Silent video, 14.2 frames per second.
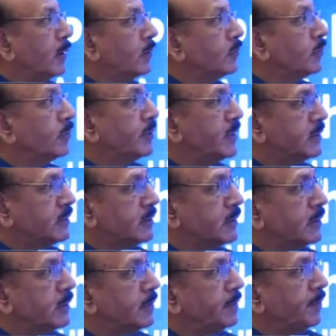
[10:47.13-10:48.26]
So this
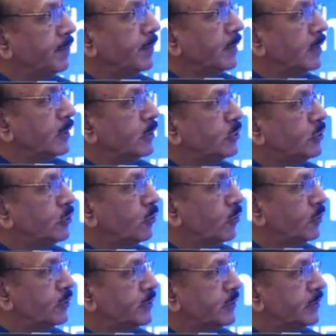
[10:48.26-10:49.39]

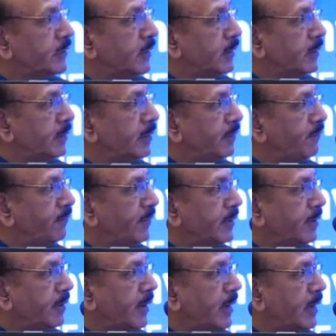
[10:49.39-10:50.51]
shows the
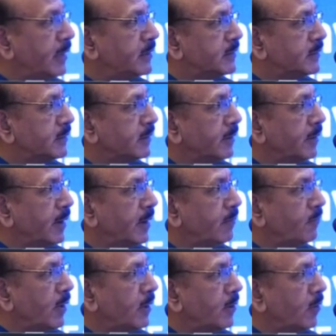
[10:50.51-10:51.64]
different grades, grade
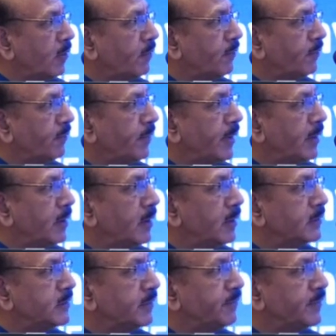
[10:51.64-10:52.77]
1 of renal
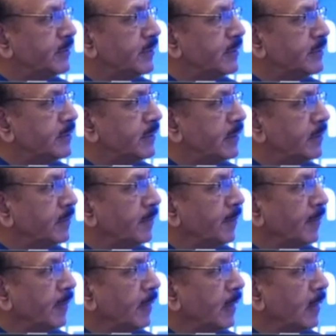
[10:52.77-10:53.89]
insufficiency.
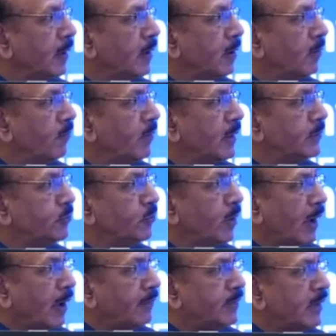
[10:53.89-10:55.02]
When you
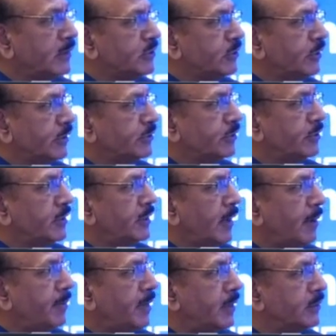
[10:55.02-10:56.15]
have that structural
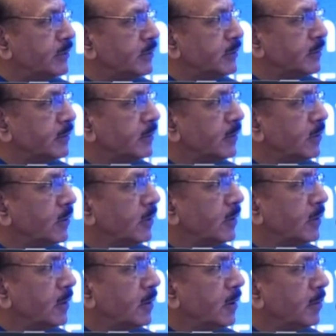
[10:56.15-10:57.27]
damage,
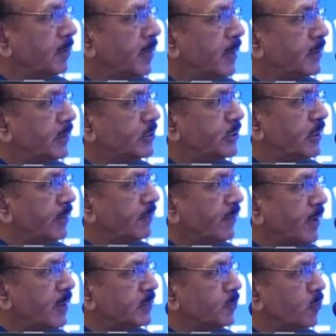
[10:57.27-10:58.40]
but the
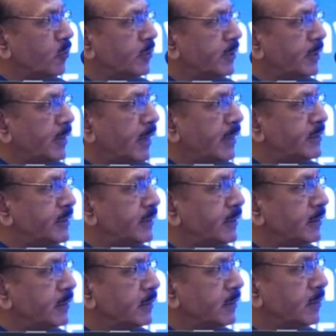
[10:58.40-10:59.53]
GFR is more than 90,
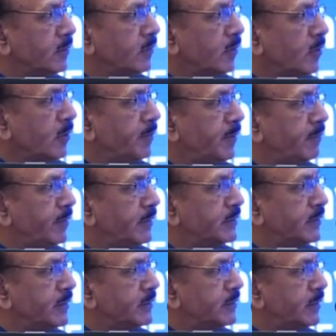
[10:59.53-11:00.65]
or between
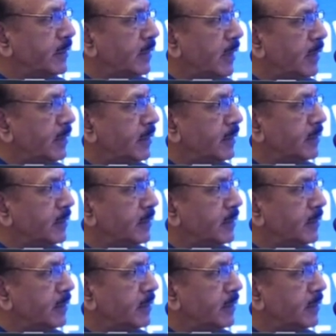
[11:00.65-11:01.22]
60 and 90